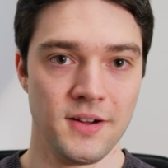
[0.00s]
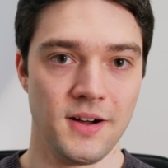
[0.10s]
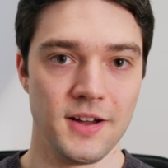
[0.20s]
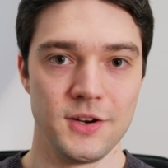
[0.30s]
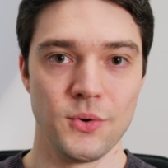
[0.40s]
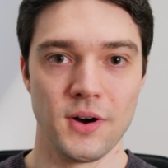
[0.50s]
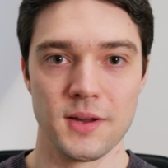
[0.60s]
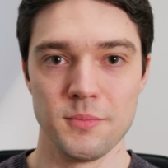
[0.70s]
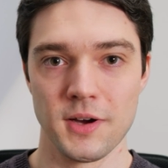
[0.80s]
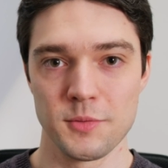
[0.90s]
I know
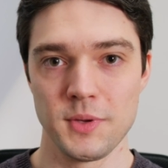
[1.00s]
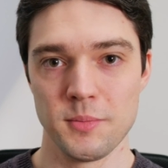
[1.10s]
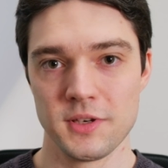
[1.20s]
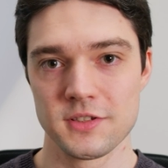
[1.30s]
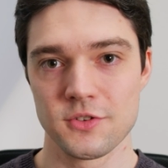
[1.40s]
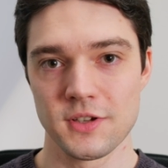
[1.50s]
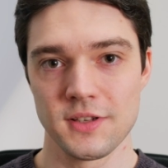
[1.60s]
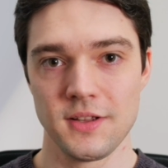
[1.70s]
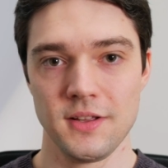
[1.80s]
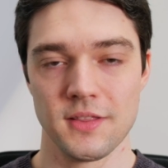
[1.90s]
I might be a bit
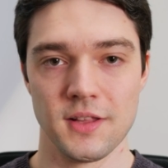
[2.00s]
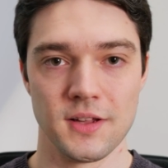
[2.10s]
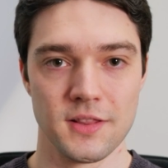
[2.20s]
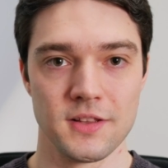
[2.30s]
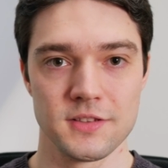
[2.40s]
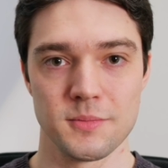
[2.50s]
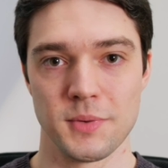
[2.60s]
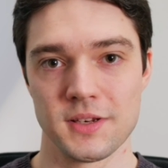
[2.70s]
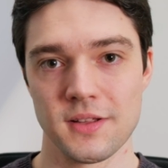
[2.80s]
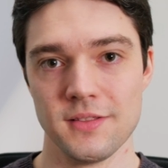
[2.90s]
stricter here than others,
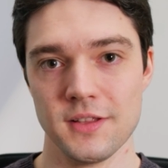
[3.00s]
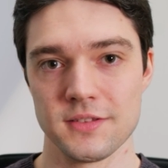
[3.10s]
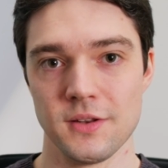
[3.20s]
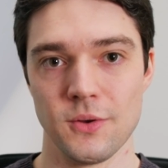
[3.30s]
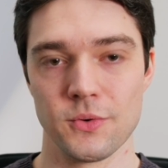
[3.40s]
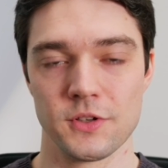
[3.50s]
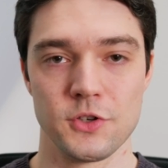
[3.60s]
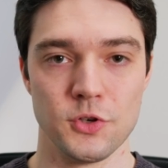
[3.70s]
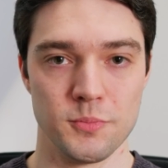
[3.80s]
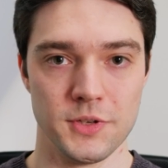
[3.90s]
but this alone
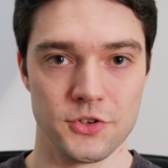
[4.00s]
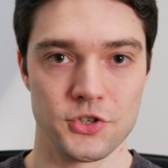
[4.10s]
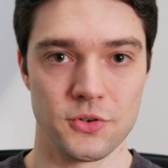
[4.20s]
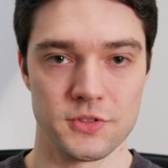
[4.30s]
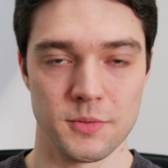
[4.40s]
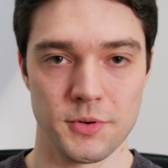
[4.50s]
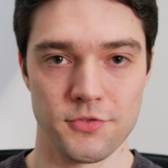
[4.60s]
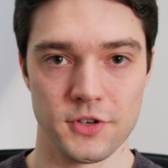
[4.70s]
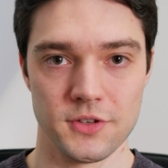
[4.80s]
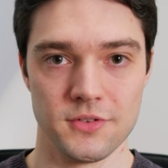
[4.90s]
could be a showstopper
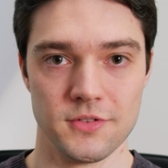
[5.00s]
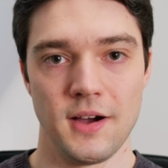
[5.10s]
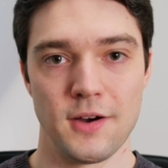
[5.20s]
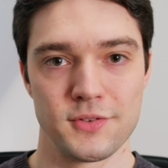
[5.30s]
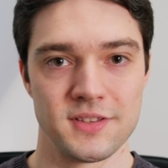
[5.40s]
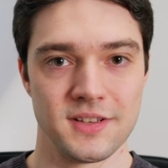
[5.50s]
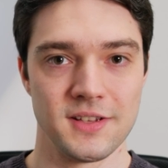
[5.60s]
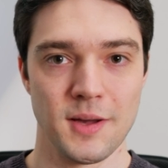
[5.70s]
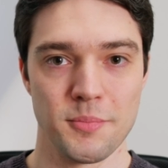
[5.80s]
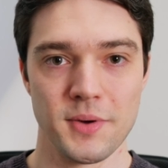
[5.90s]
for you. After
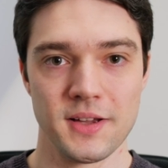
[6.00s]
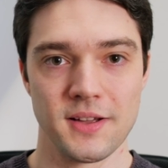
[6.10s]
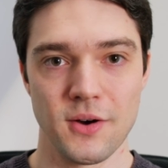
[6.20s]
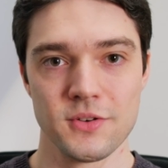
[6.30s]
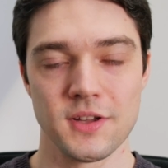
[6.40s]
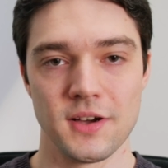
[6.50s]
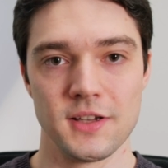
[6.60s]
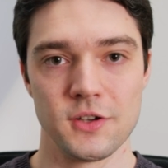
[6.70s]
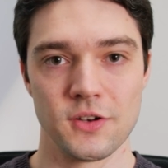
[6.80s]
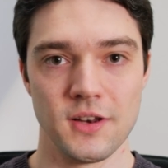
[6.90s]
setting up my account, I got